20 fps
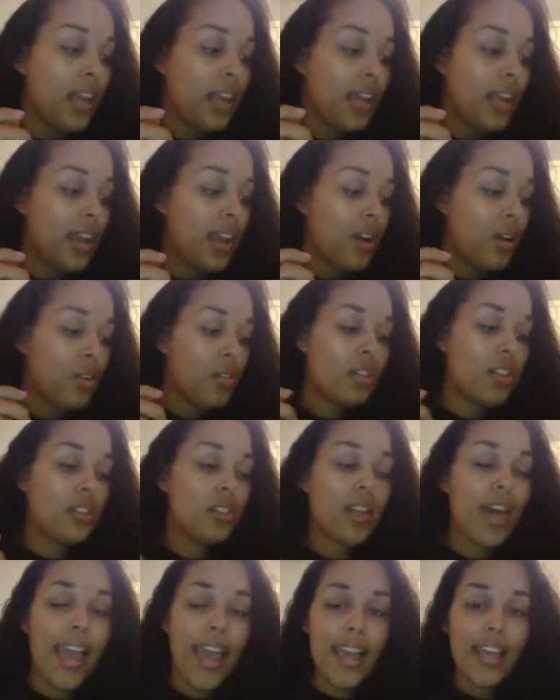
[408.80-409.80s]
Now, the
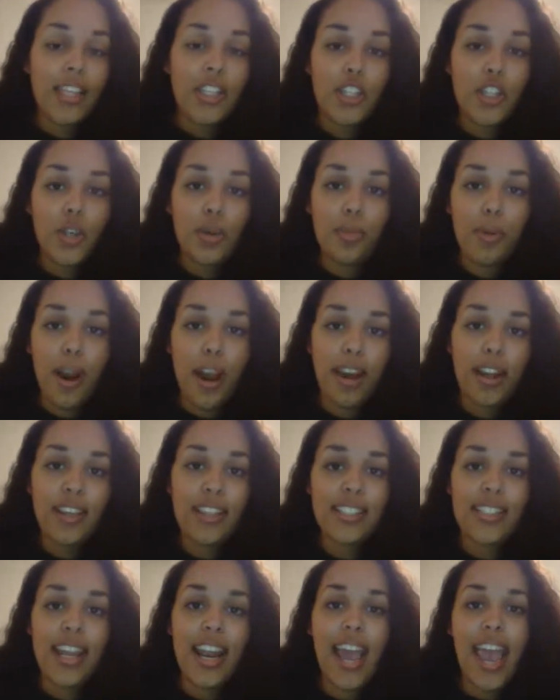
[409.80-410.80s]
last 2
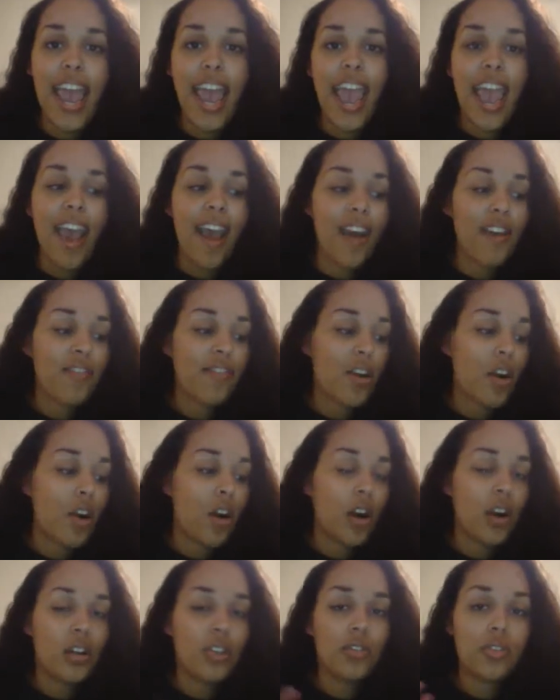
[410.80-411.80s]
products that I have
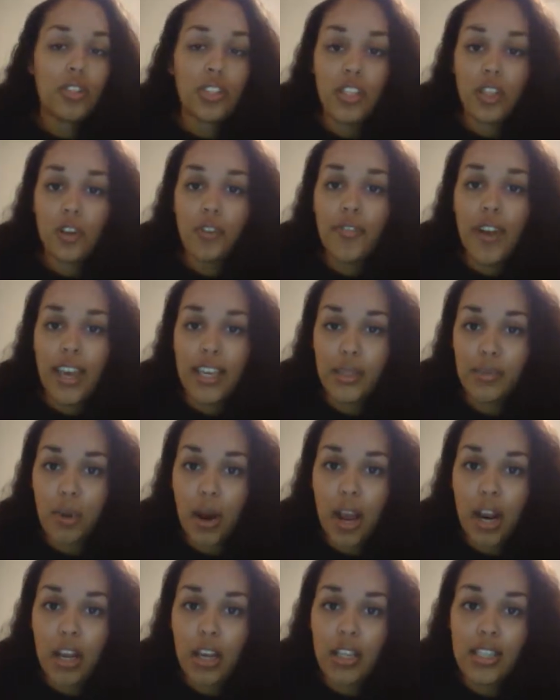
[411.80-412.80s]
are still face
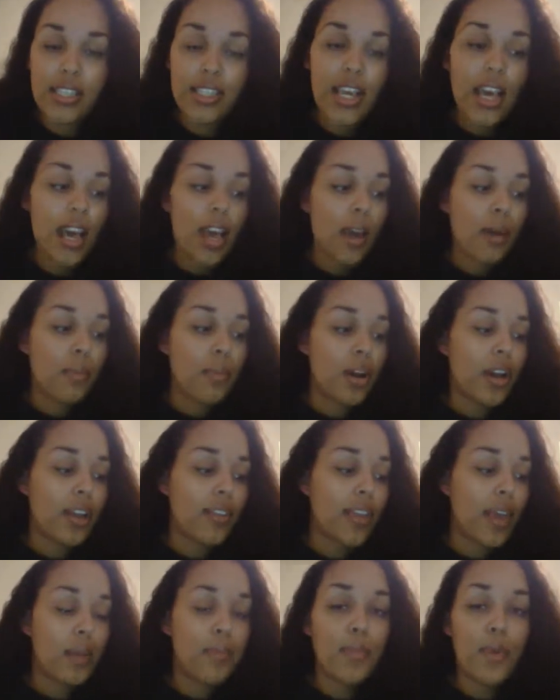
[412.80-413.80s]
products,
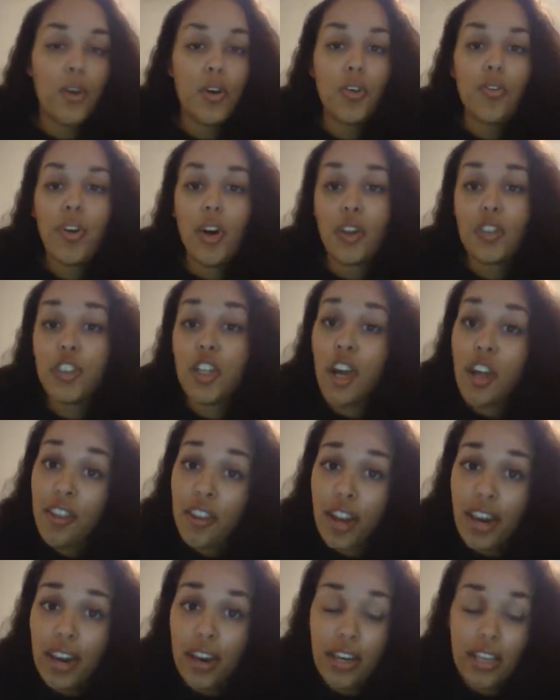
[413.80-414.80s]
but they move on to
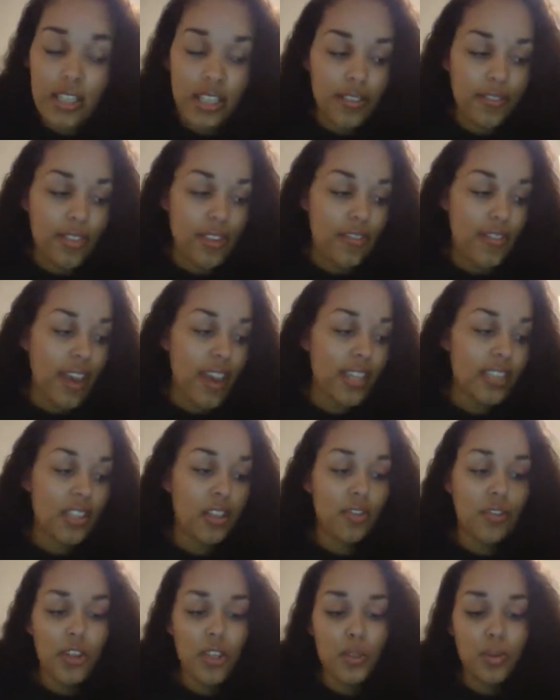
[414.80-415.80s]
other areas of the face.
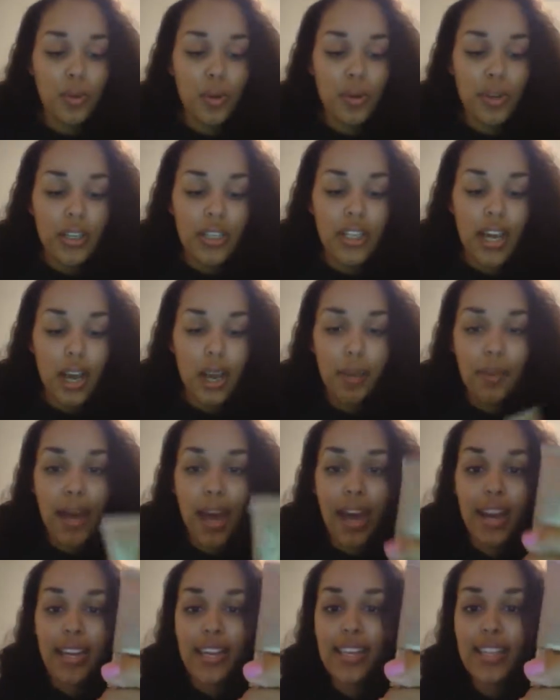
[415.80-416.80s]
And the first one I want to talk
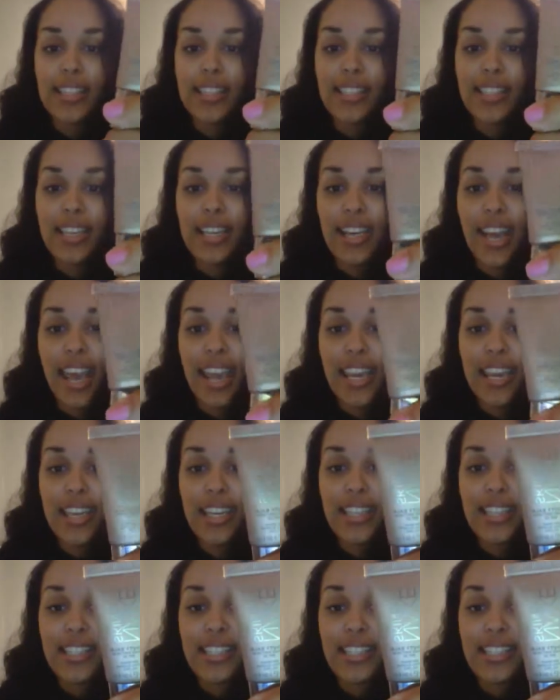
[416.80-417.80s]
about is the
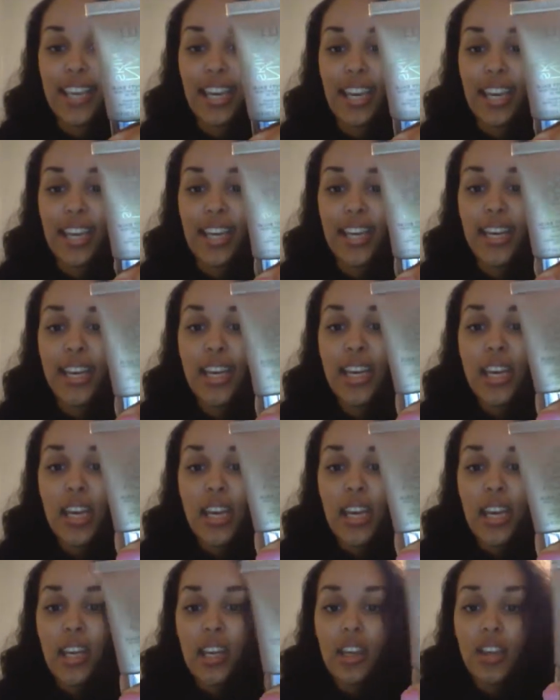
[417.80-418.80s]
Naked Skin.
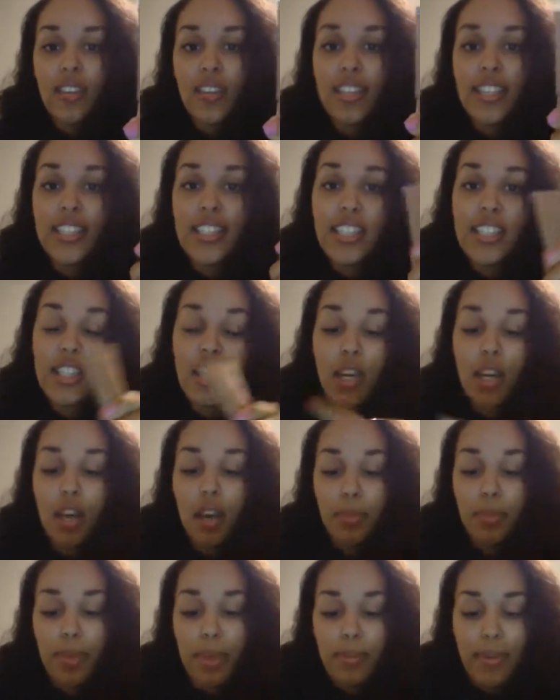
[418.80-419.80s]
This is
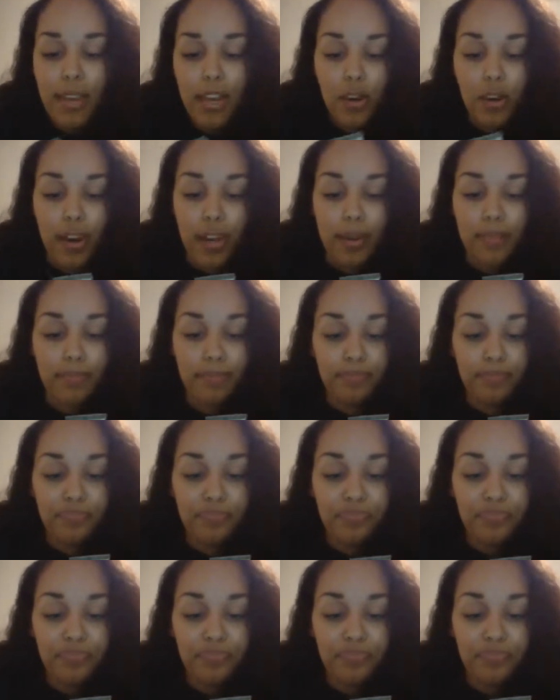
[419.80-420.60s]
their BB cream.